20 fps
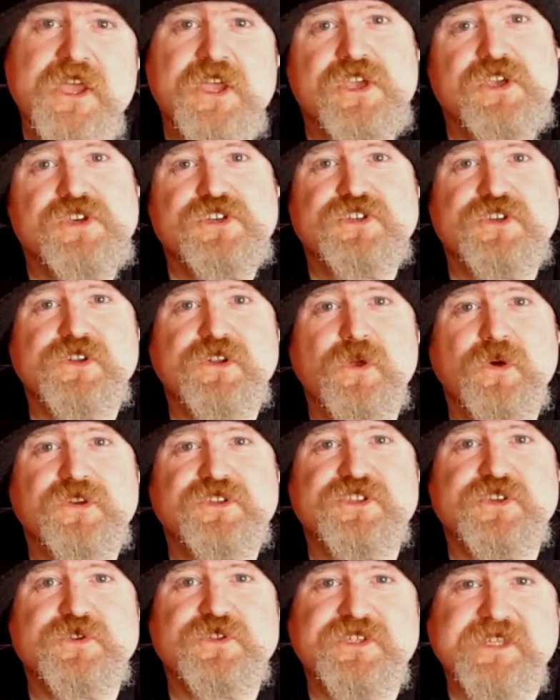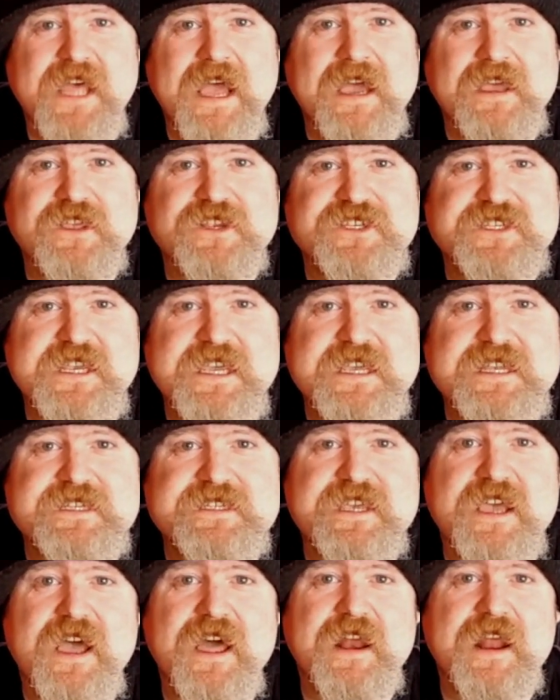you should look to start your seeds
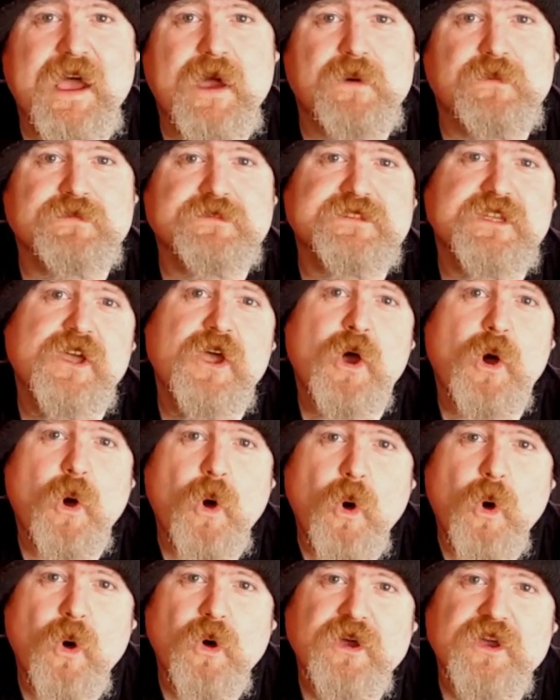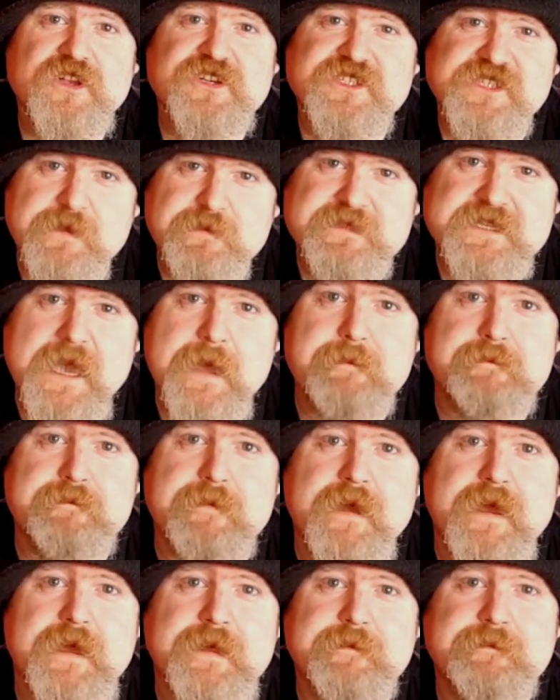around August,
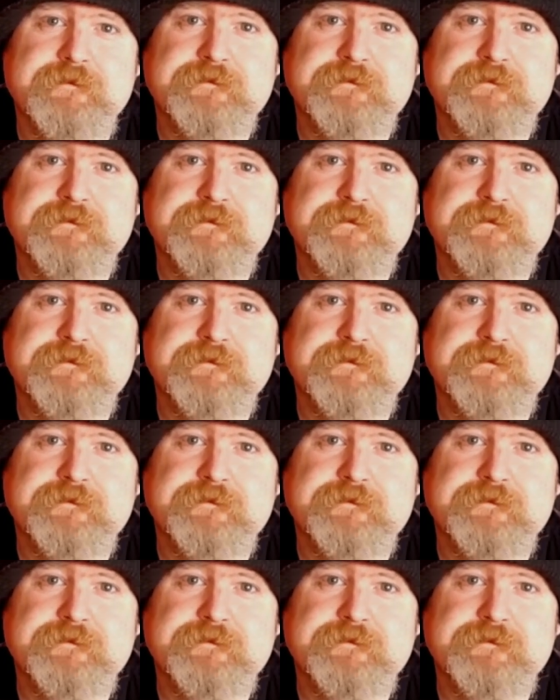September.